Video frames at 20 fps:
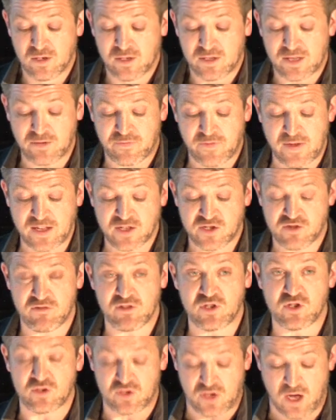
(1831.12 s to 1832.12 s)
They've failed to
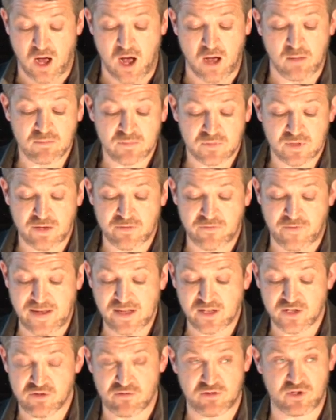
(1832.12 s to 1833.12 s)
reduce harm. They've
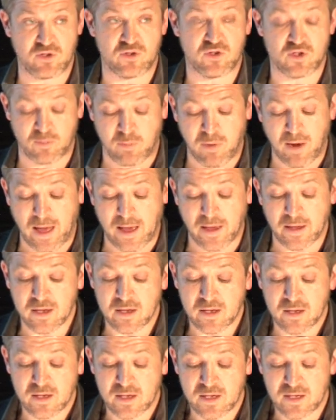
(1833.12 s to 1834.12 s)
failed to reduce supply.
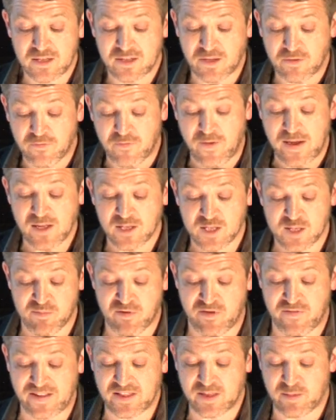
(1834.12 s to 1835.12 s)
They've failed to
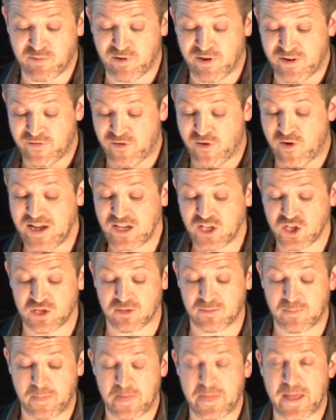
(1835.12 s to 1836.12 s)
prevent the
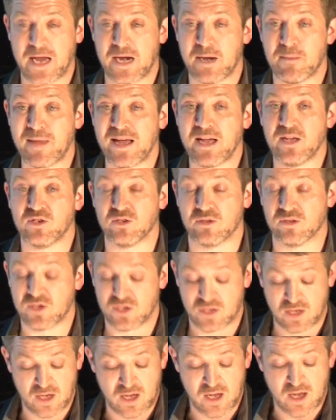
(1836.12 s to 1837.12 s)
proliferation and emergence
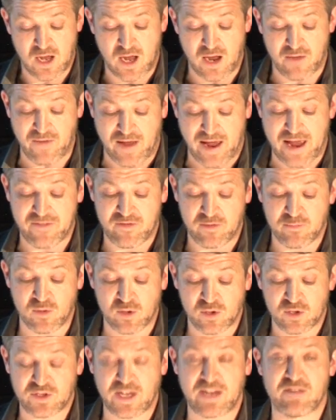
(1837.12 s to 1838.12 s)
of ever
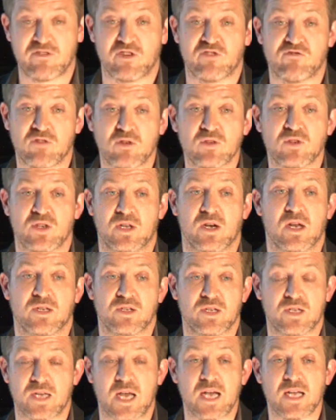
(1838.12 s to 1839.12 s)
more dangerous drugs in our
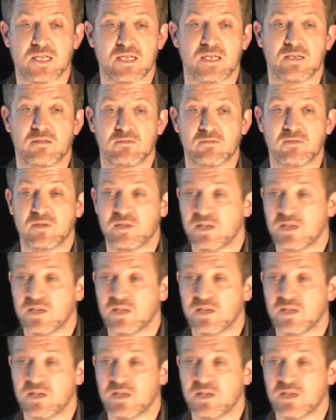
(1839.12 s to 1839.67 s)
society.